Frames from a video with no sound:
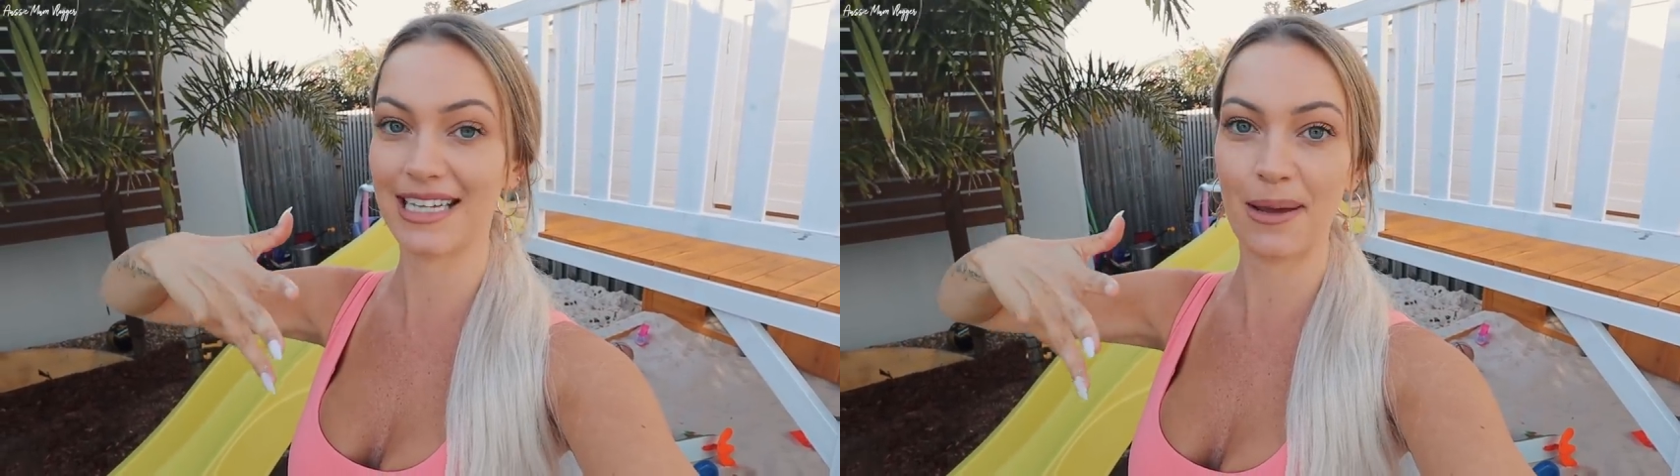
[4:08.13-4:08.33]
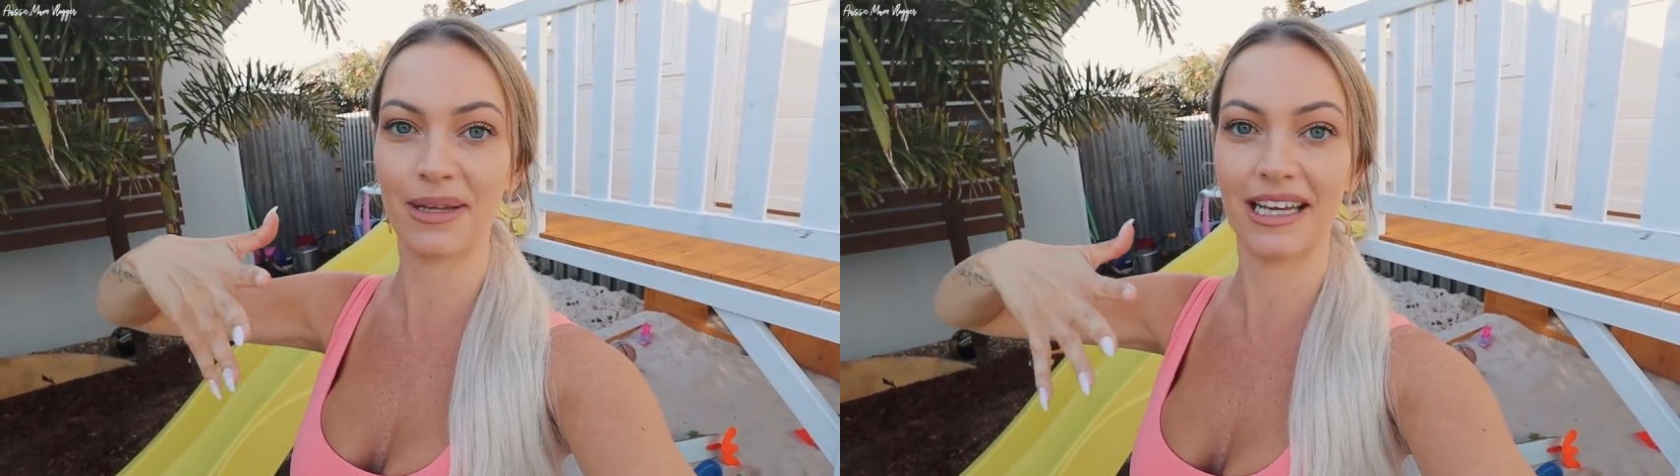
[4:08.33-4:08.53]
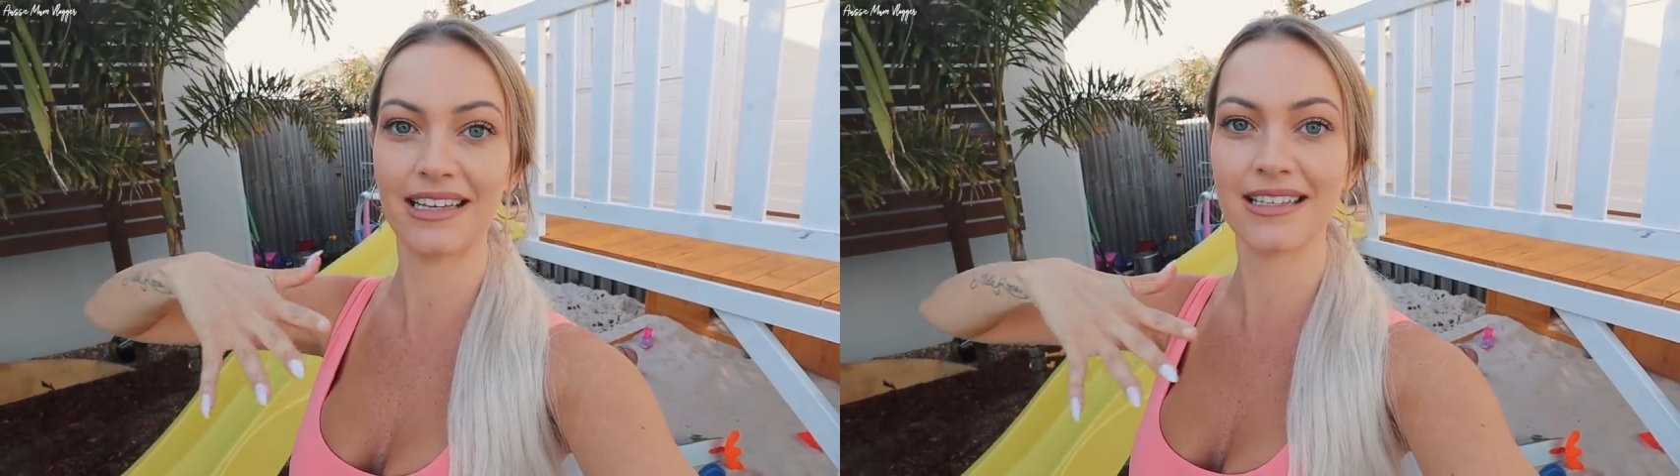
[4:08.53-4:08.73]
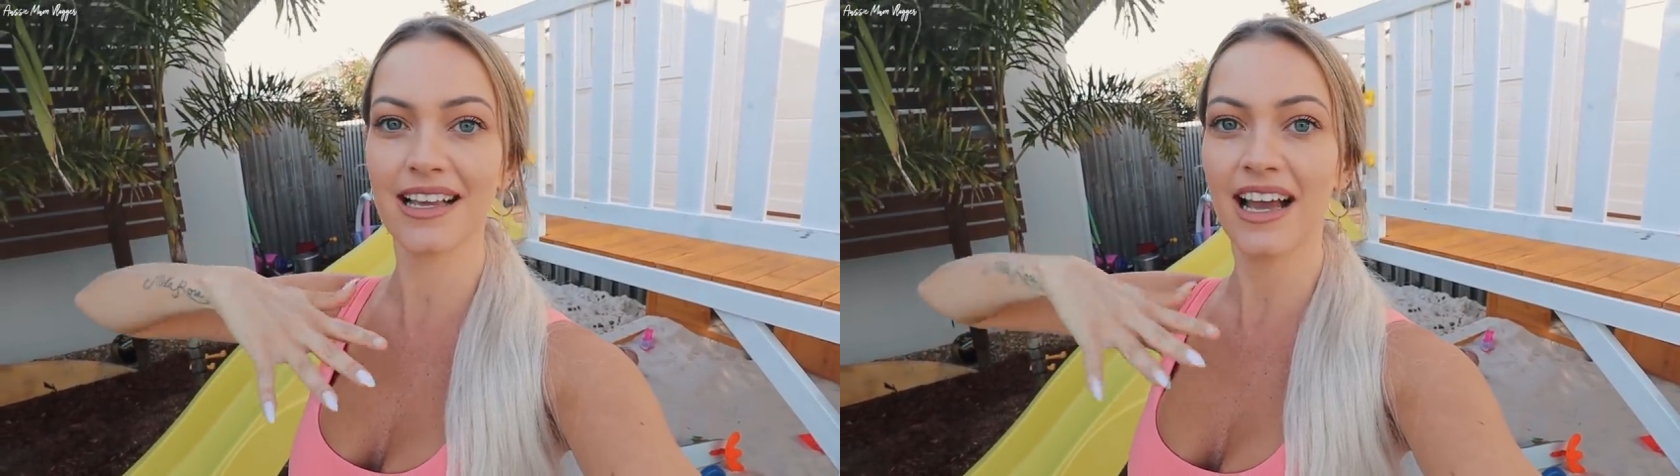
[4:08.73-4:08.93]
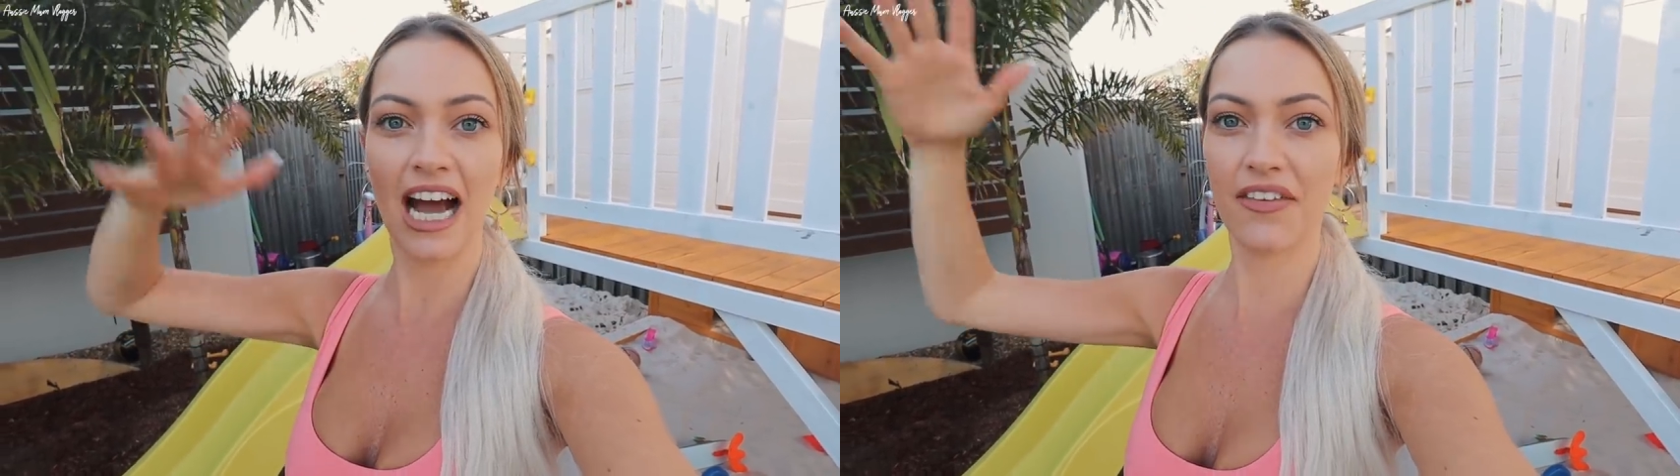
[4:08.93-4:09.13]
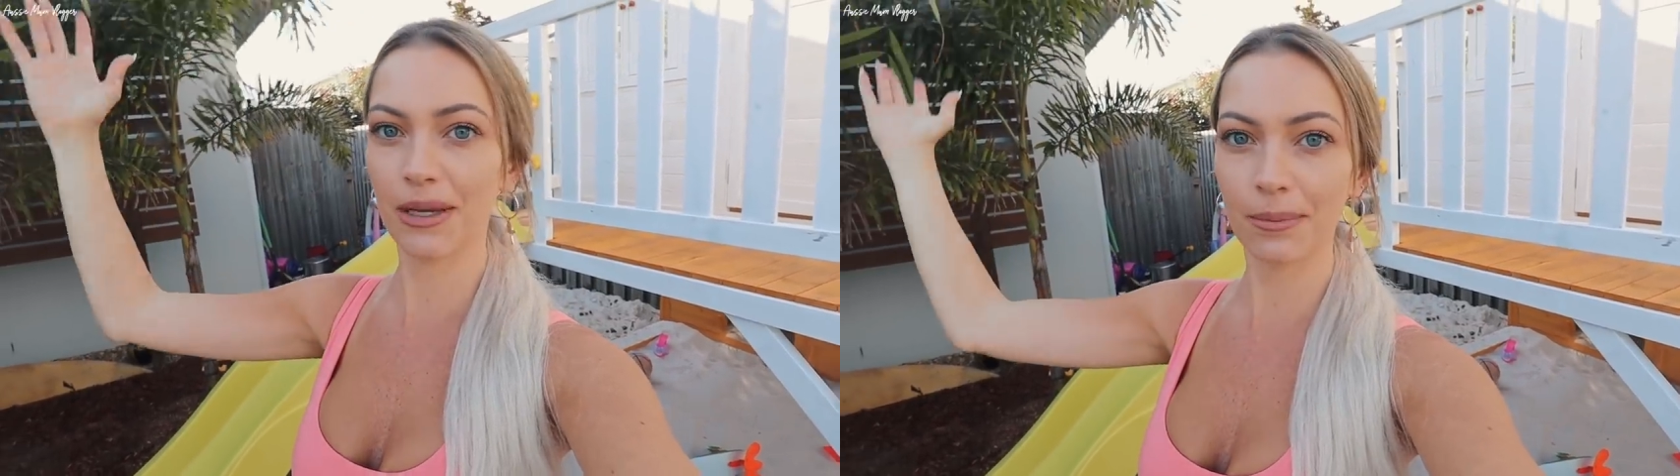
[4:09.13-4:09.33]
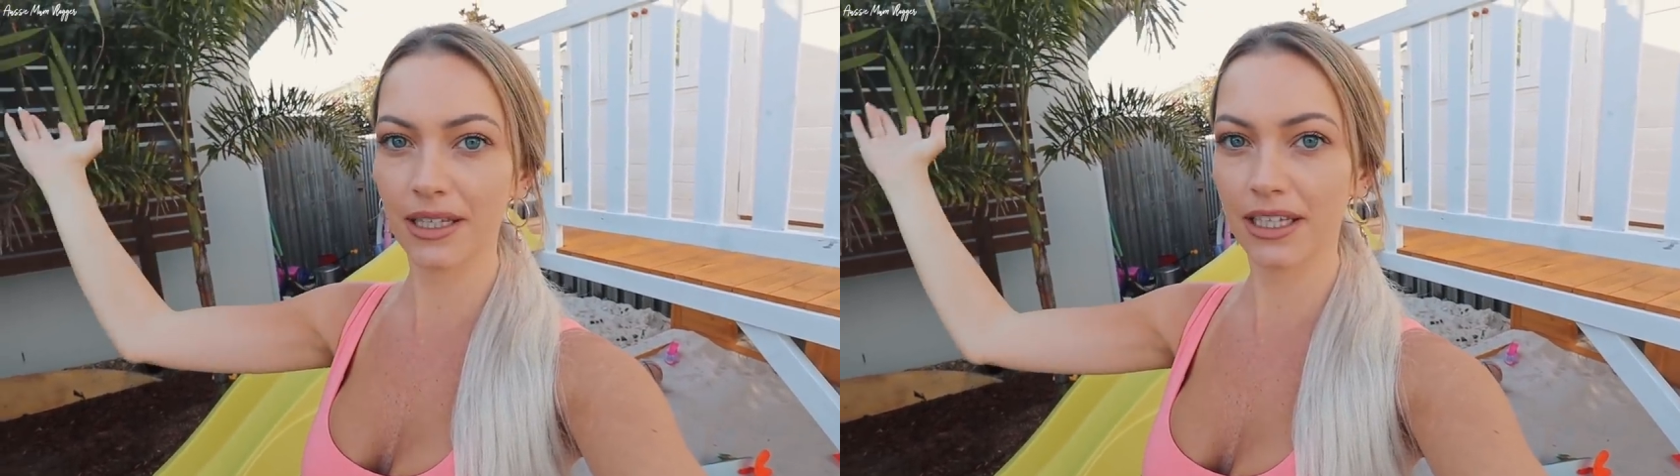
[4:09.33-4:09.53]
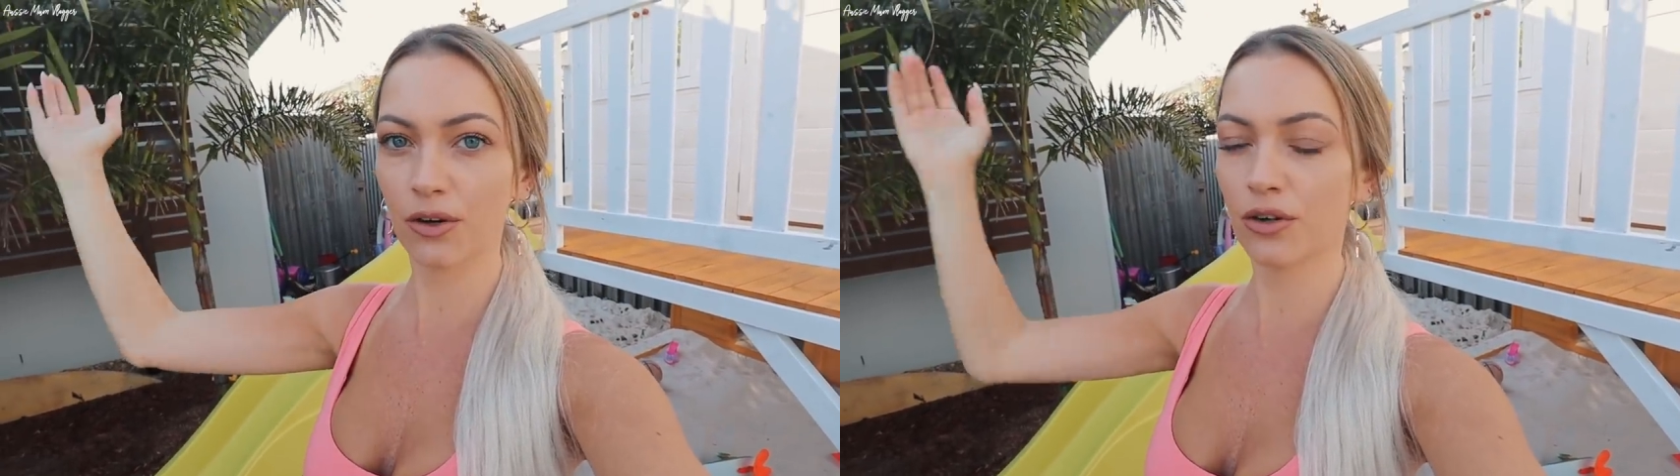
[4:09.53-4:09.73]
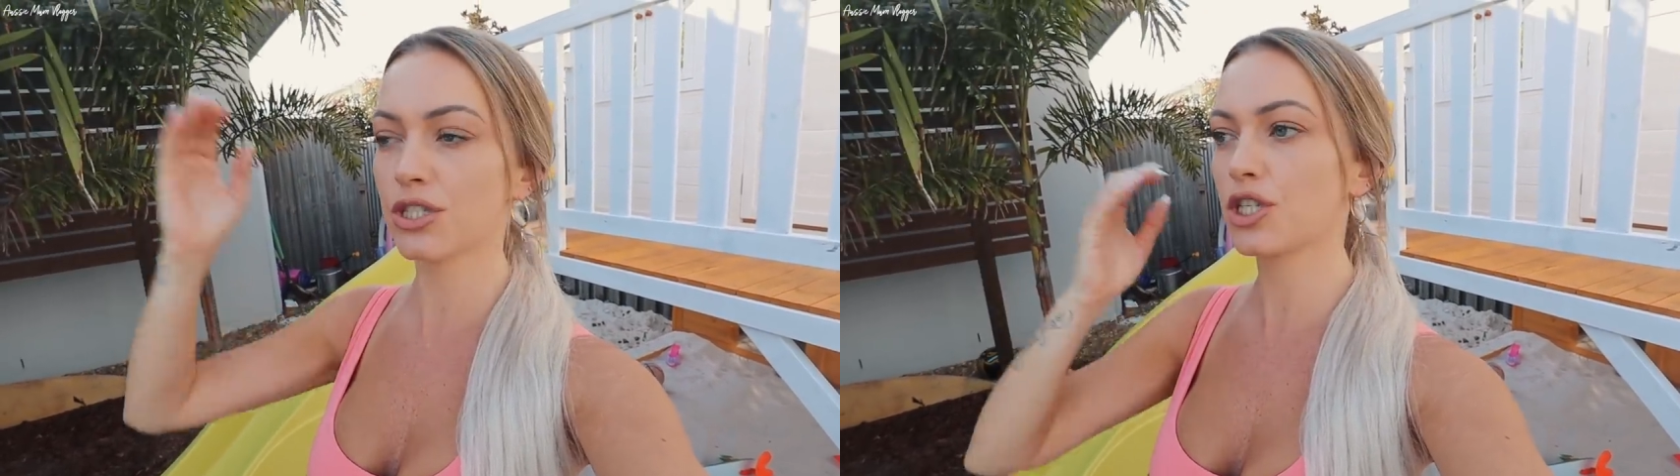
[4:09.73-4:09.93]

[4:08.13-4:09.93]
10 minutes and then completely gone.